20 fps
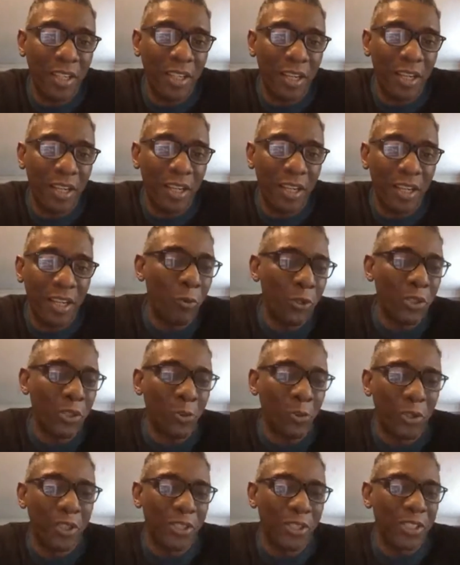And so I
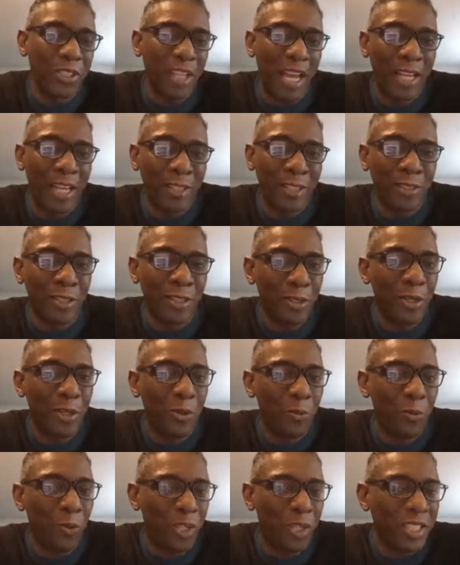want to understand
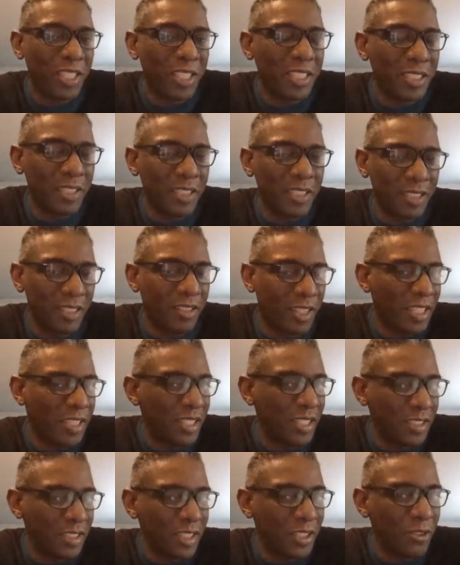what it is that
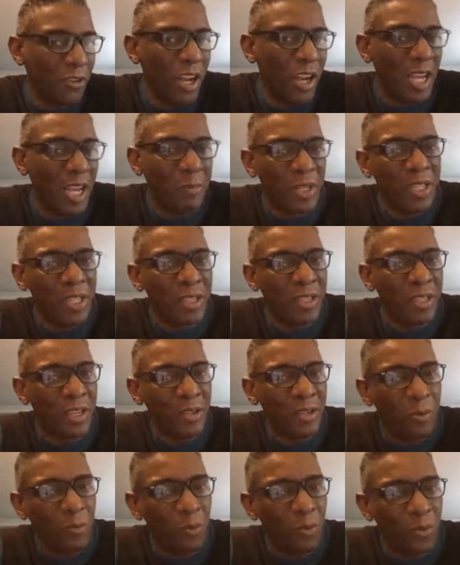it's describing,
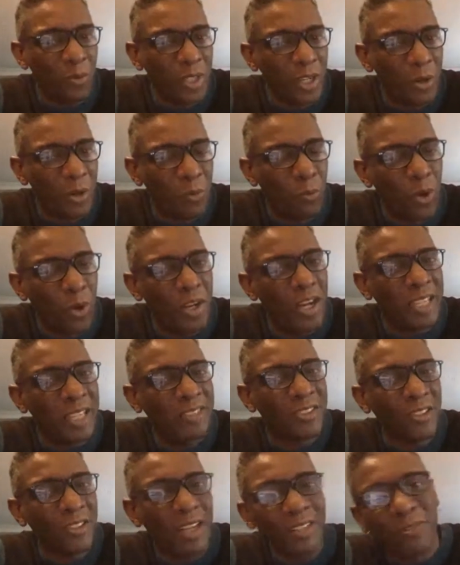and you know, when I
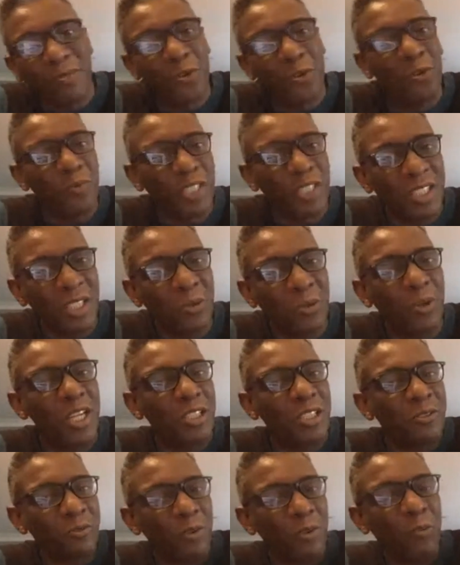transform this
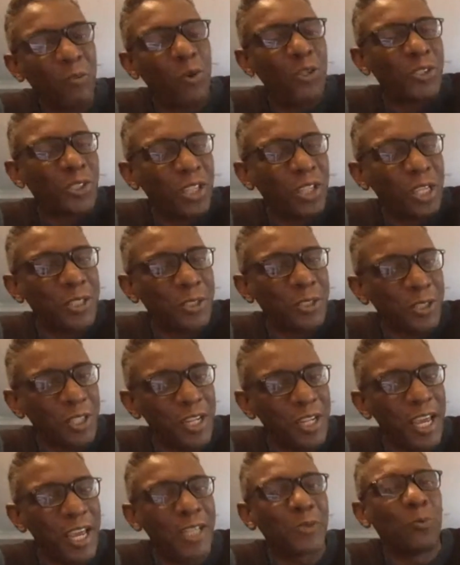equation from one stage to
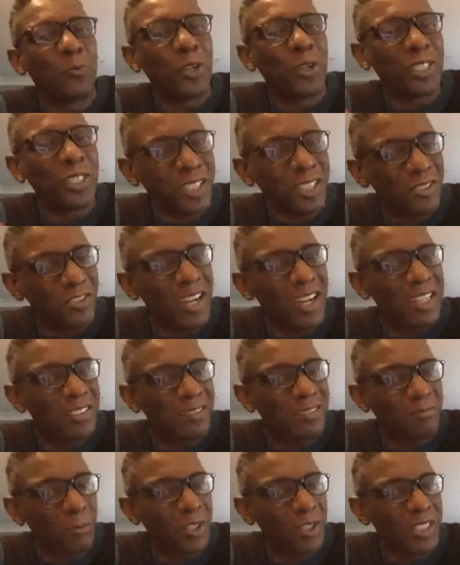the next, what is it
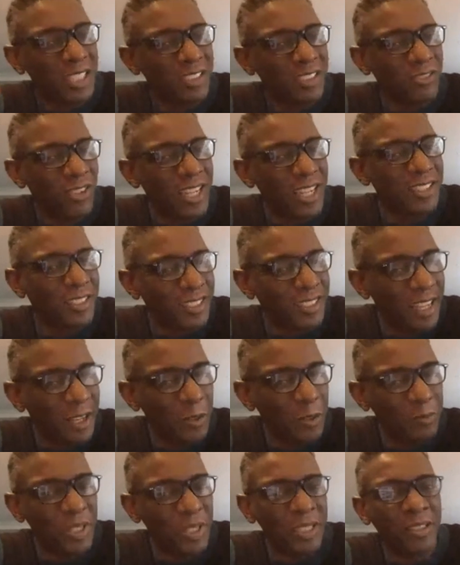trying to
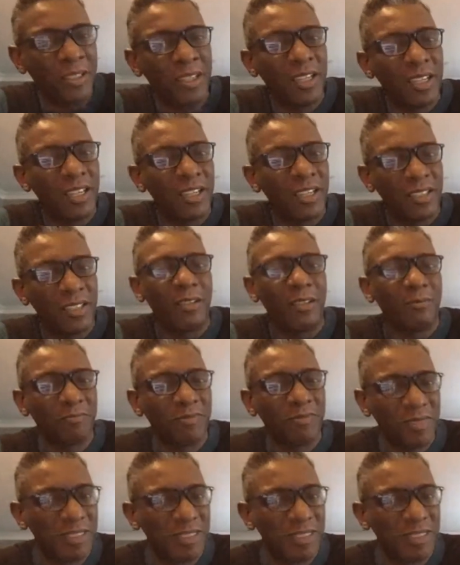tell me, you know,